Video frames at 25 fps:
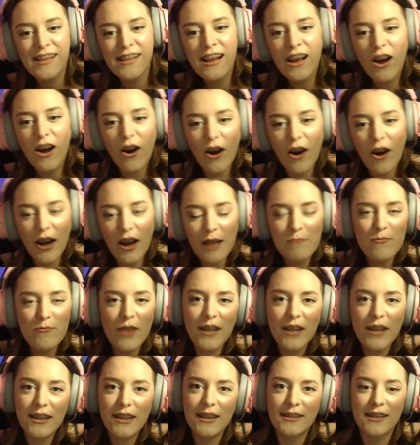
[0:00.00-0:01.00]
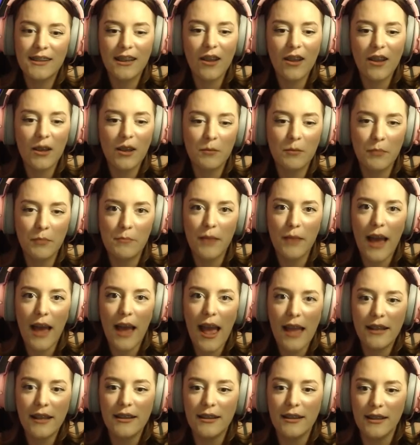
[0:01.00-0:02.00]
I am ready to like be
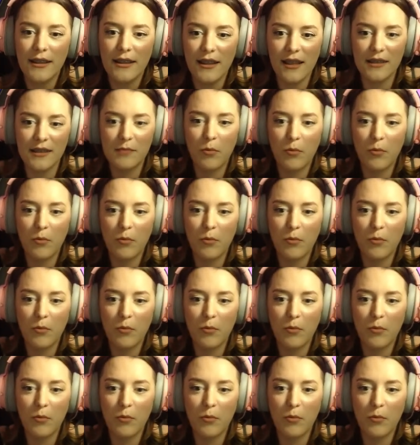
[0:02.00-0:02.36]
beheaded at this